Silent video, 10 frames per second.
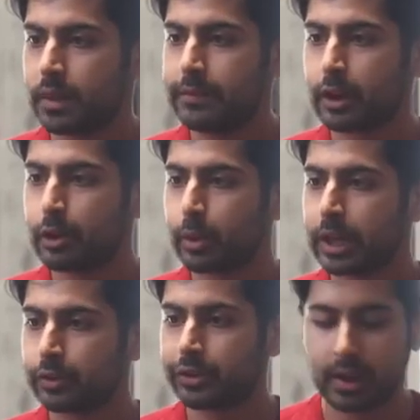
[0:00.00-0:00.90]
Very
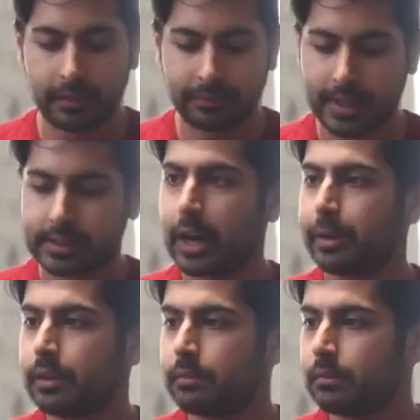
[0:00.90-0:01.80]
real stuff. That's how
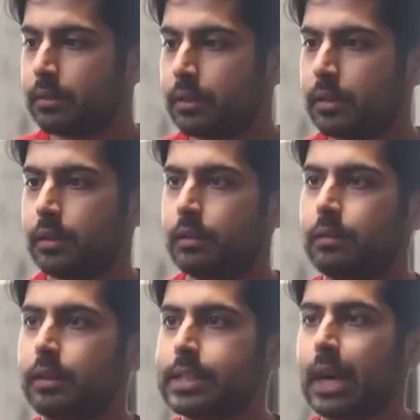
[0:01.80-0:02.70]
it
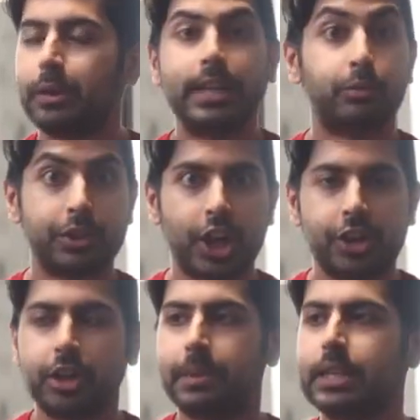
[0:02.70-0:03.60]
is with
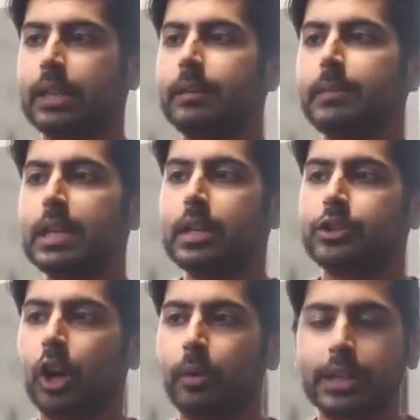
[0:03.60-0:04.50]
ChatGPT.
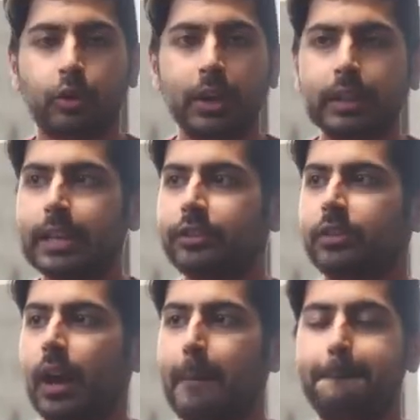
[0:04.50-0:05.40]
So it's going to
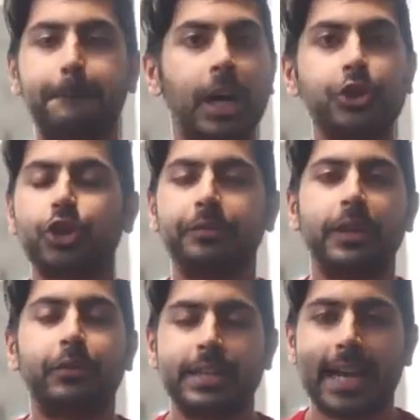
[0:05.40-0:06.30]
list a bunch of
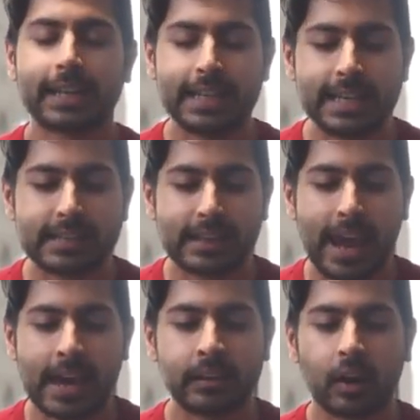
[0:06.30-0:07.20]
different techniques,
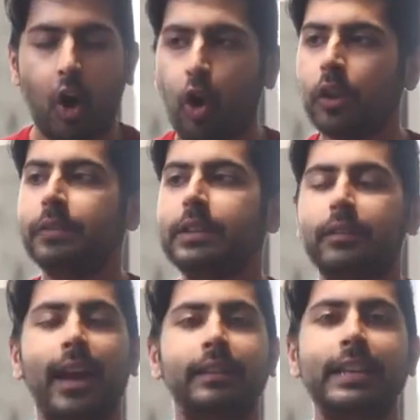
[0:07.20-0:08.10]
and all of these
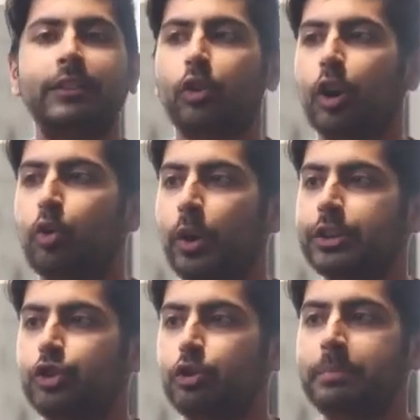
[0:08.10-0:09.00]
techniques are going
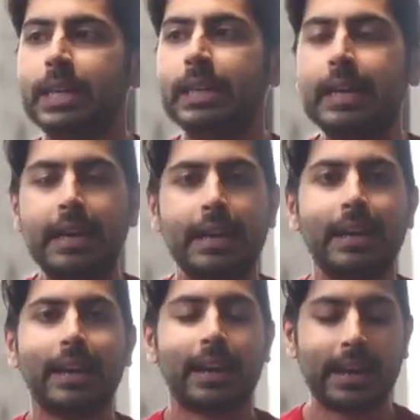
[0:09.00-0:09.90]
to be
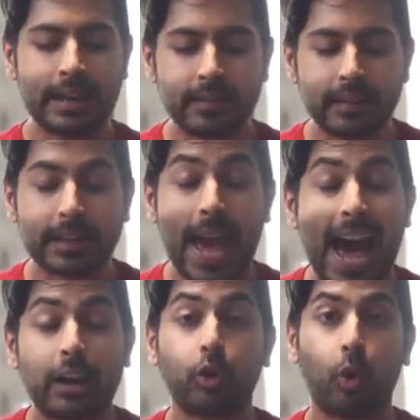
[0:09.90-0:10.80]
in the
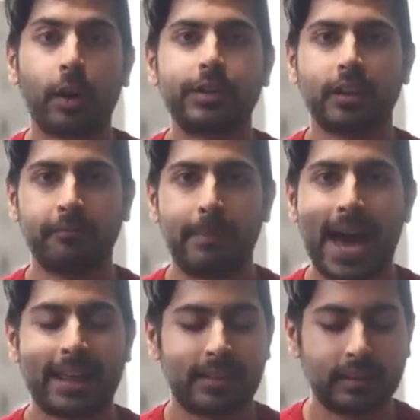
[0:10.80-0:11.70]
categories of math